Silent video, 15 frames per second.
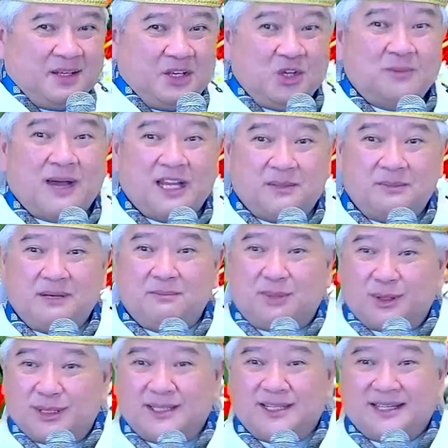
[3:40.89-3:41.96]
you might be
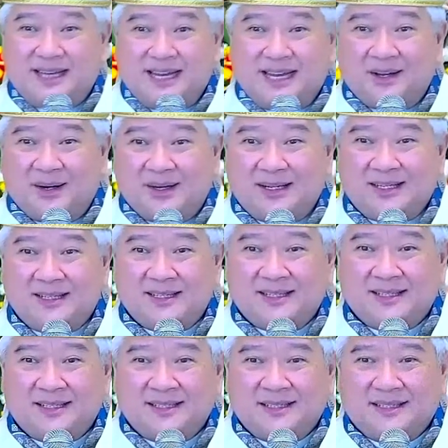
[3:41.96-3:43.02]
bordering on
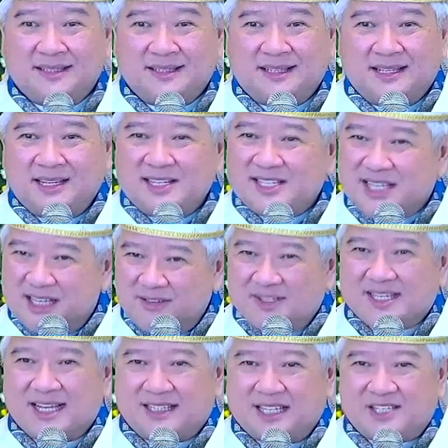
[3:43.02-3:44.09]

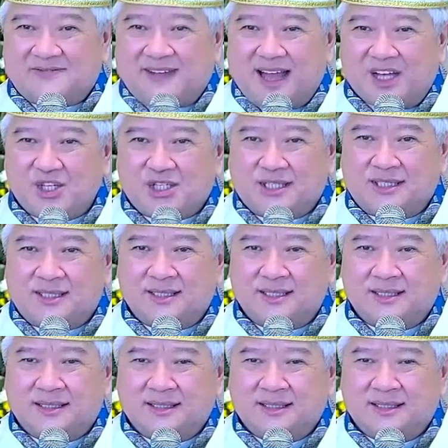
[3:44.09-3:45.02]
self-satisfaction,